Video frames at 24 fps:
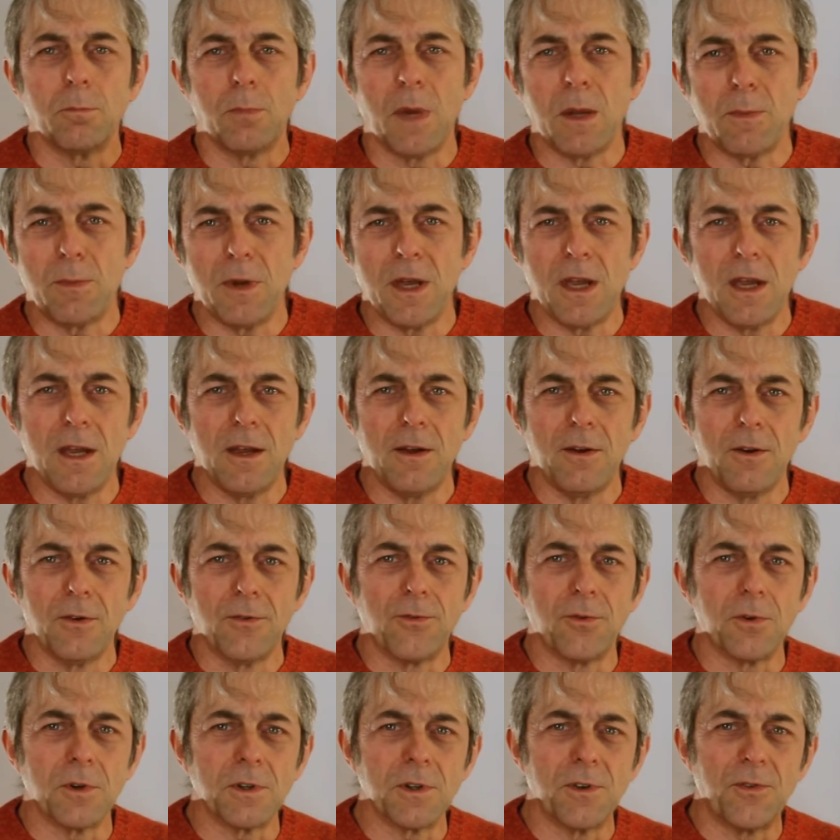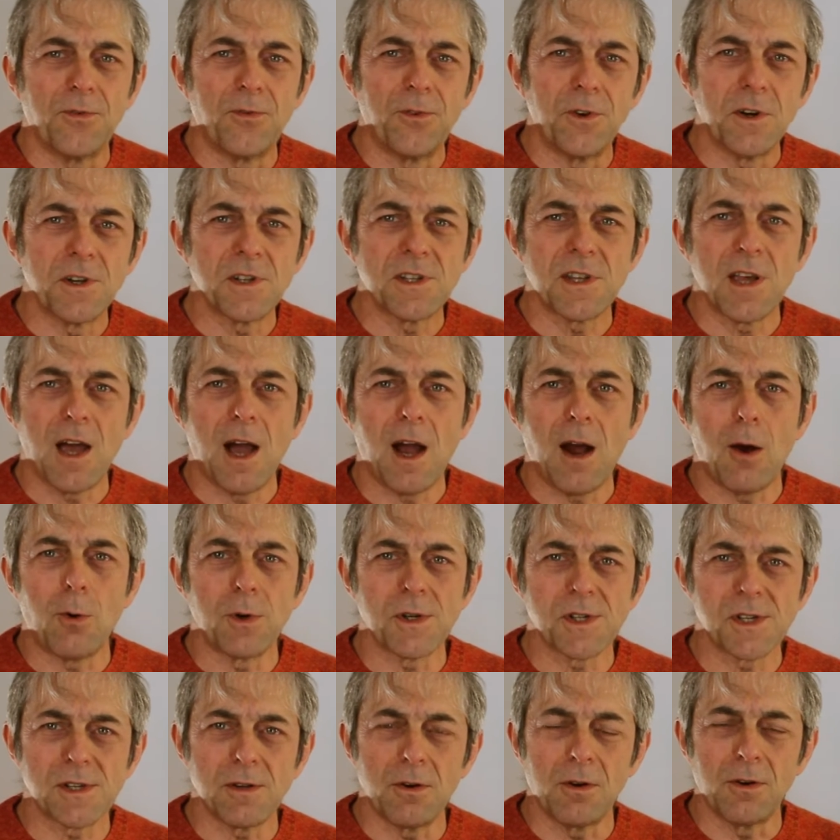maybe for the first
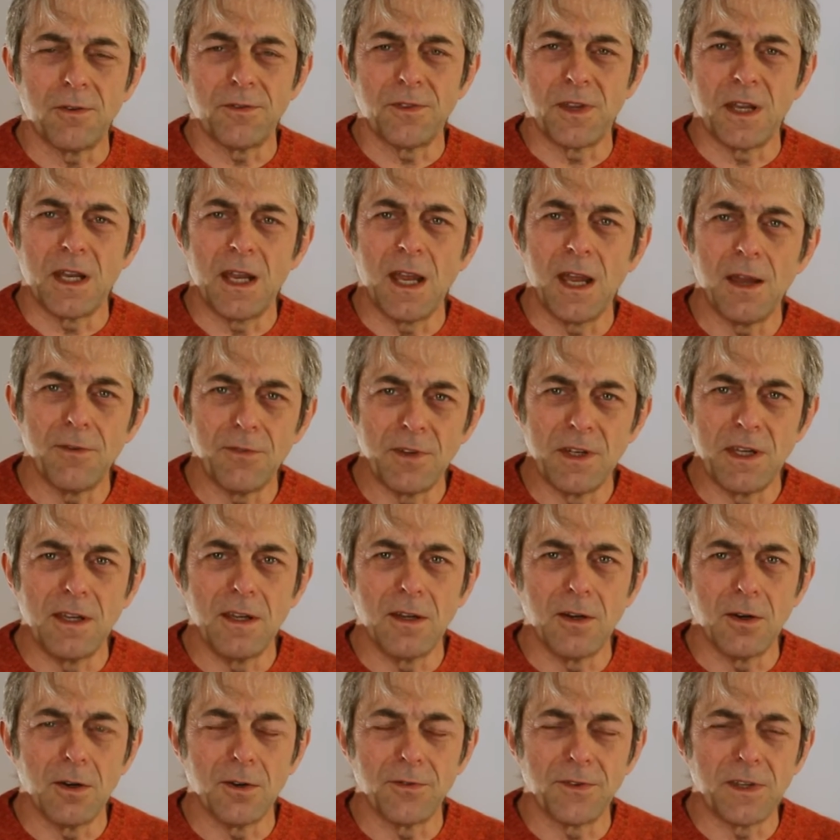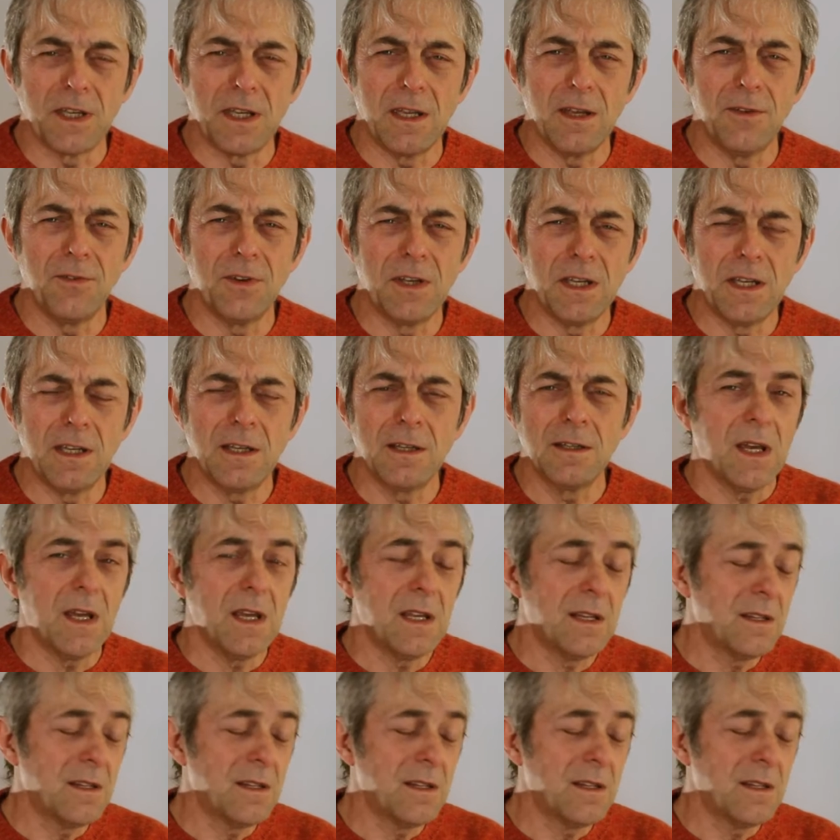hours of the evening,